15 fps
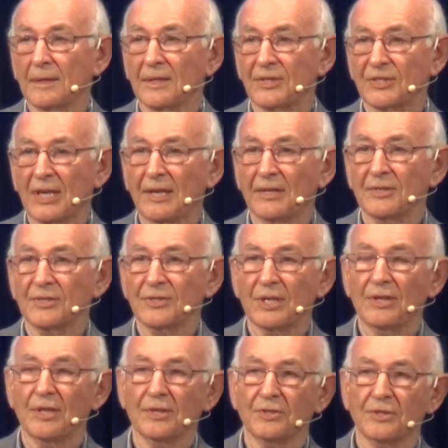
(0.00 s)
the saints
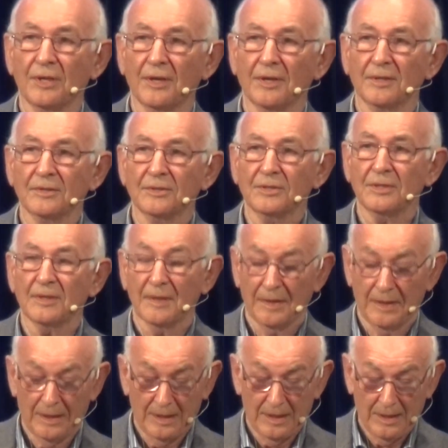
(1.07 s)
in the church.
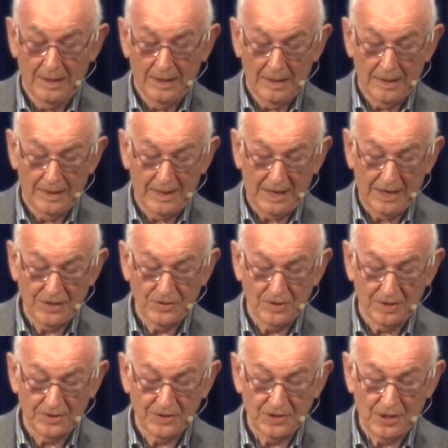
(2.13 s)
That is
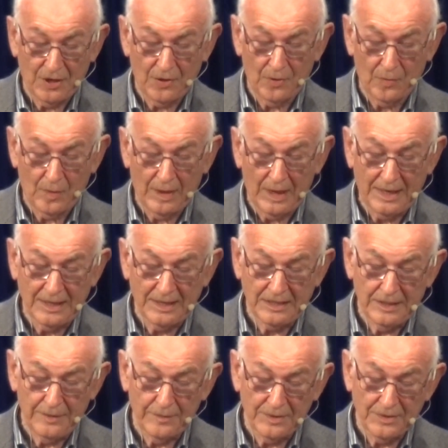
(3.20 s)
not so. We're in a
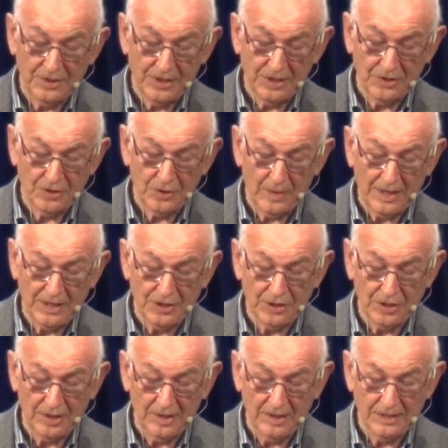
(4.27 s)
different
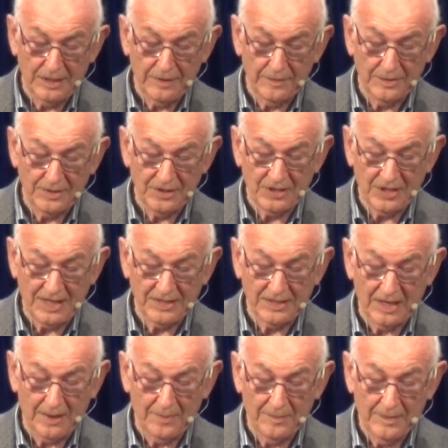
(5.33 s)
situation, a different
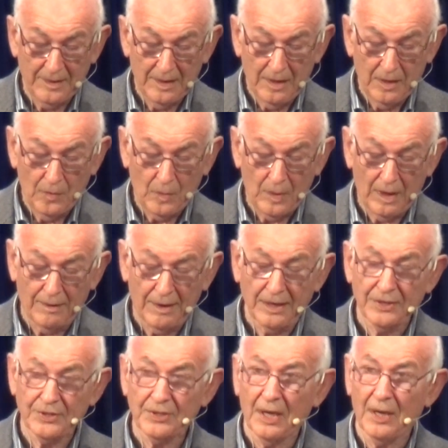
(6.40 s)
setup. We are
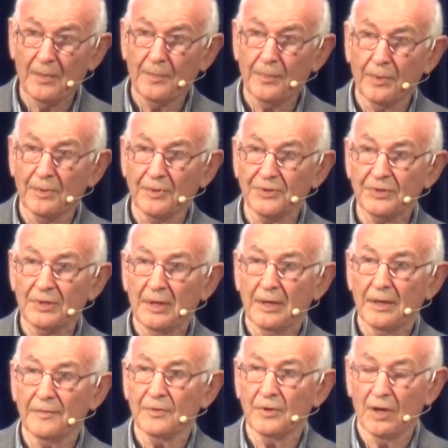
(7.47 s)
examples
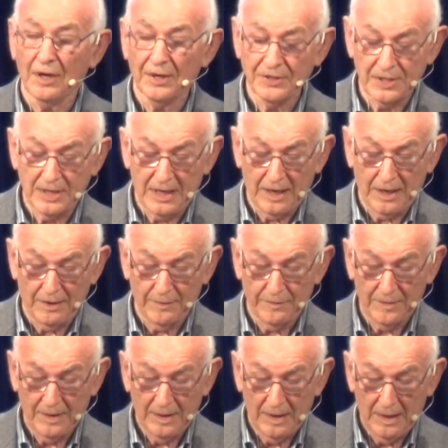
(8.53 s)
of God's
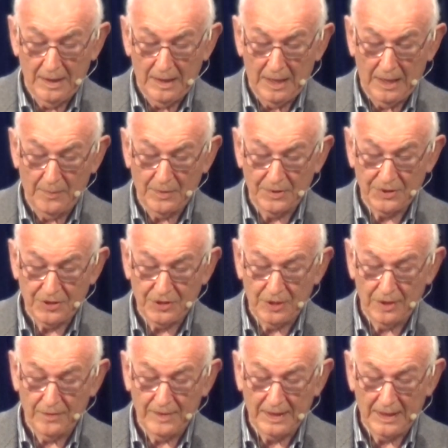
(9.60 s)
love, and we're
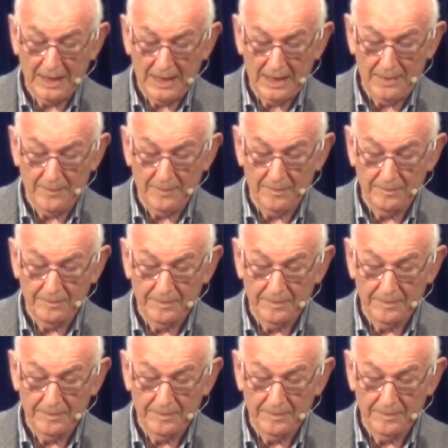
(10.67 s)
serving Him.